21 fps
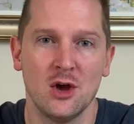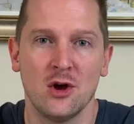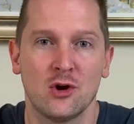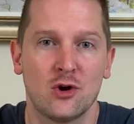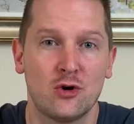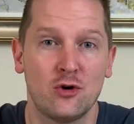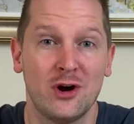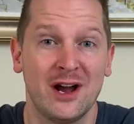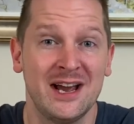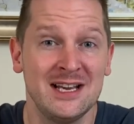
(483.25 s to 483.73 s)

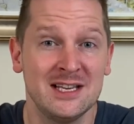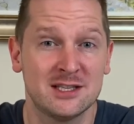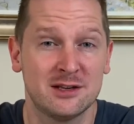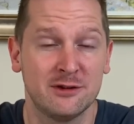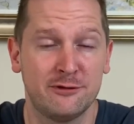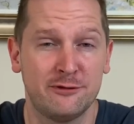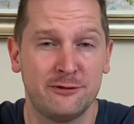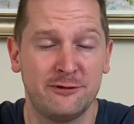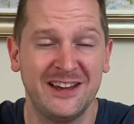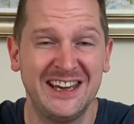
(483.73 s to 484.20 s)
creates a
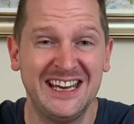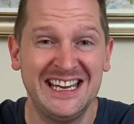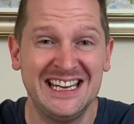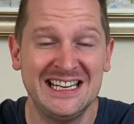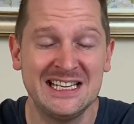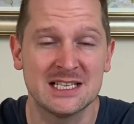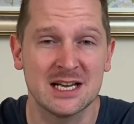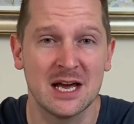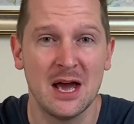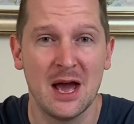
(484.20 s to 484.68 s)

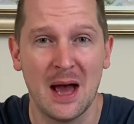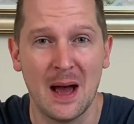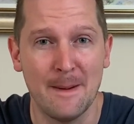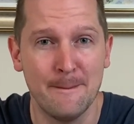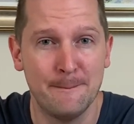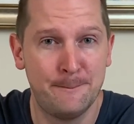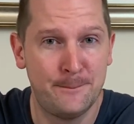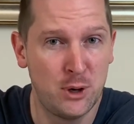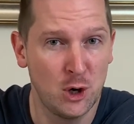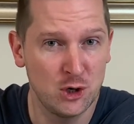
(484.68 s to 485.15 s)
feed
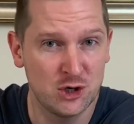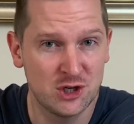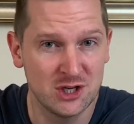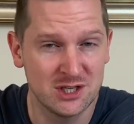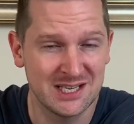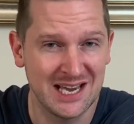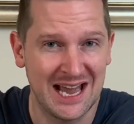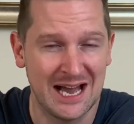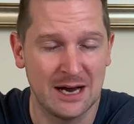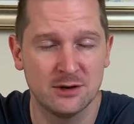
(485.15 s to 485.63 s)
and
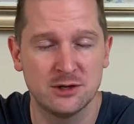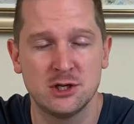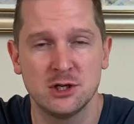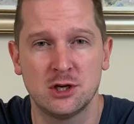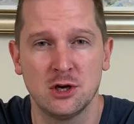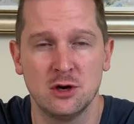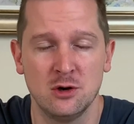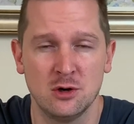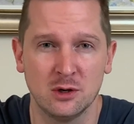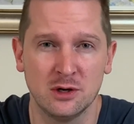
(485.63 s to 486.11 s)
pushes it out to
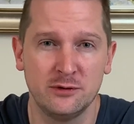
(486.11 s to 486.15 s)
Google.